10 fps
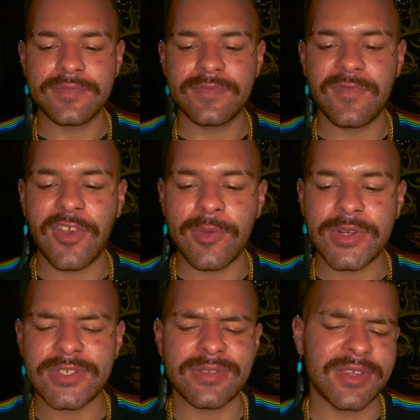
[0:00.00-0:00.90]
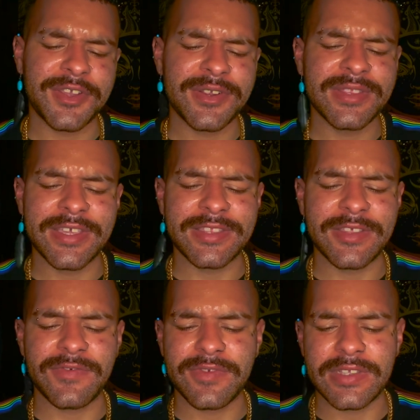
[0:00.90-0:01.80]
very much, I heard like the
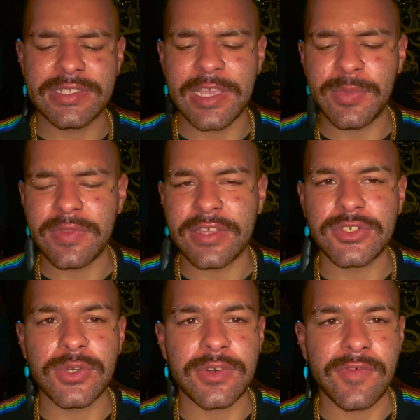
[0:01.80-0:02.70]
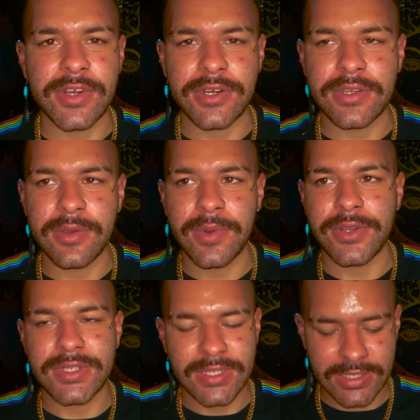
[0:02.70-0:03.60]
example like Joan of Arc, where
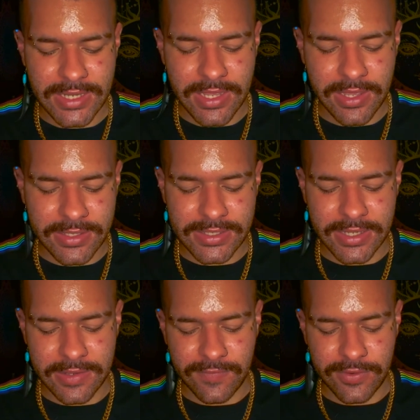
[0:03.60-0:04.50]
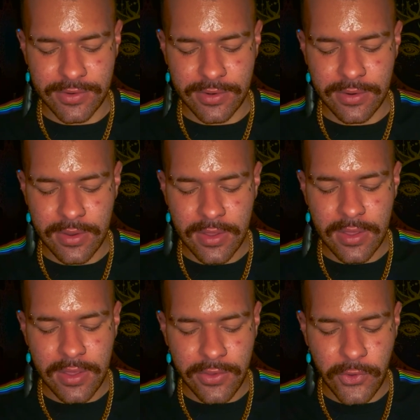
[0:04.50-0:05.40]
it's like taking a stand for
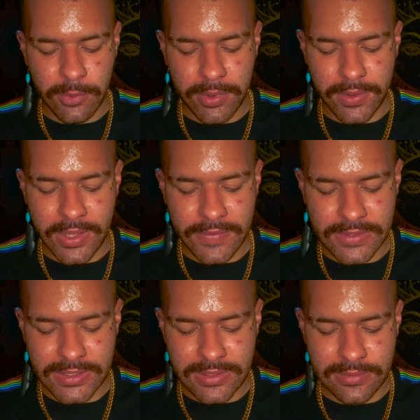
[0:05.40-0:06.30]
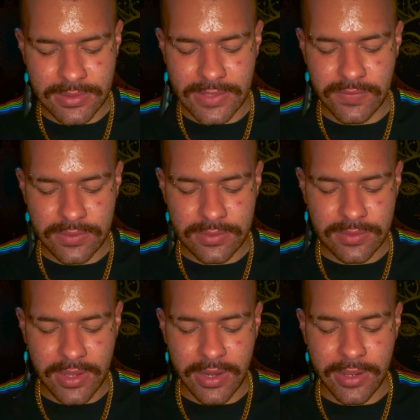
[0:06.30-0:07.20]
your own beliefs and even
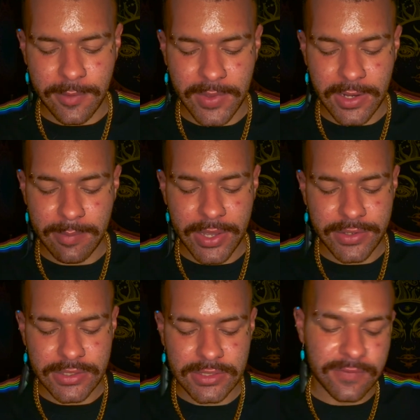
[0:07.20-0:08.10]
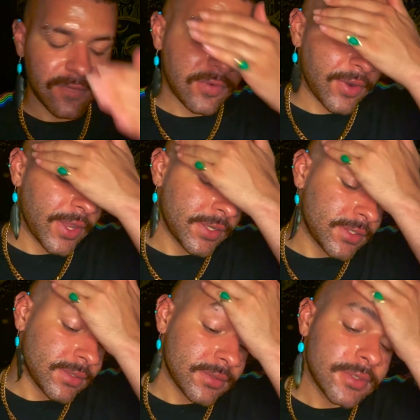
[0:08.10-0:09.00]
ending up getting punished for
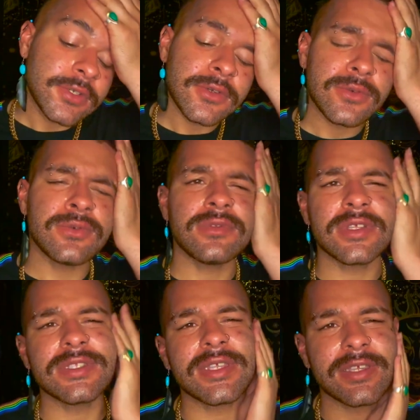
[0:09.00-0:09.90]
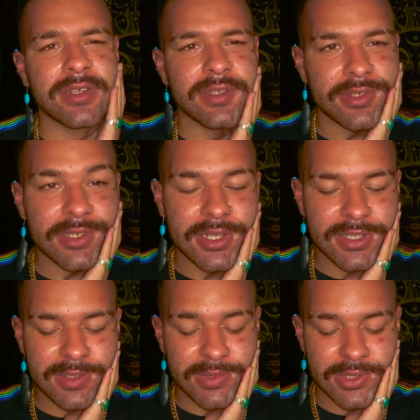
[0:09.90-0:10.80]
it. Ooh, that's like an
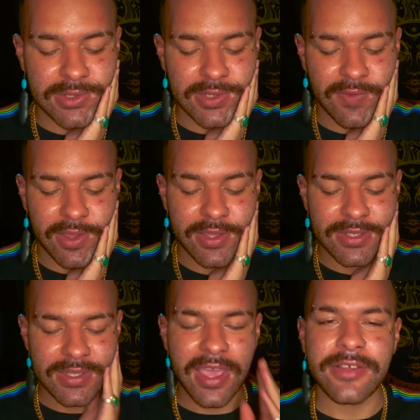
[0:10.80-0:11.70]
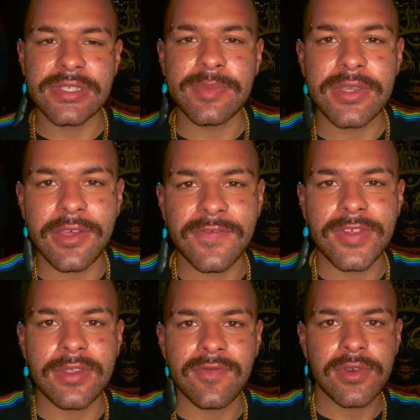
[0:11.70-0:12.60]
intense imagery, right? Is that how some of y'all
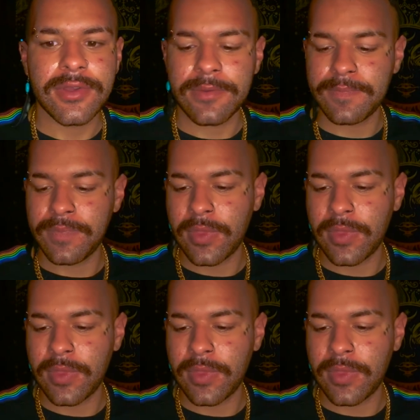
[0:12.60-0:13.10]
feel, Virgo?